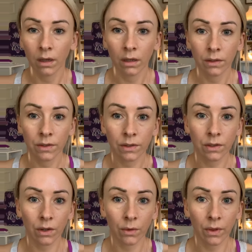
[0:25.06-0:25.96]

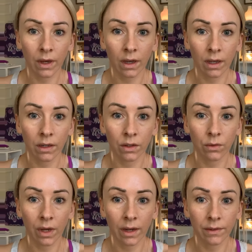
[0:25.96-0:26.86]
so that you
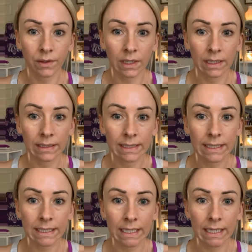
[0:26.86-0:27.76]
guys can
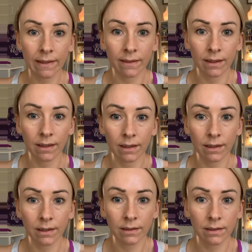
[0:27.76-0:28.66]
see
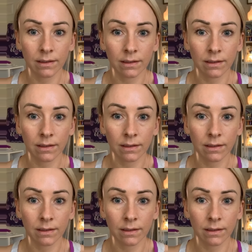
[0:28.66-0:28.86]
this